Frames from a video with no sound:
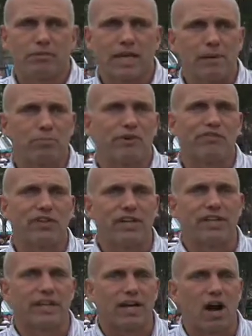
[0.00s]
keep
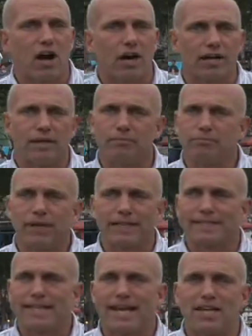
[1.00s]
refilling the card at
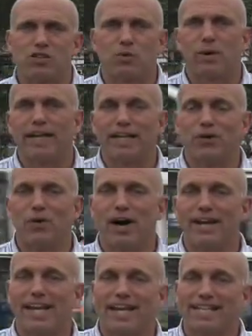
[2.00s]
like 10, 20
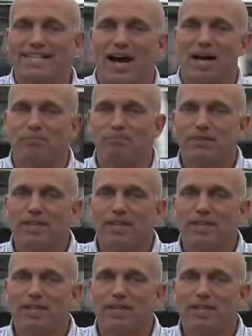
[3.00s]
yuan at a time.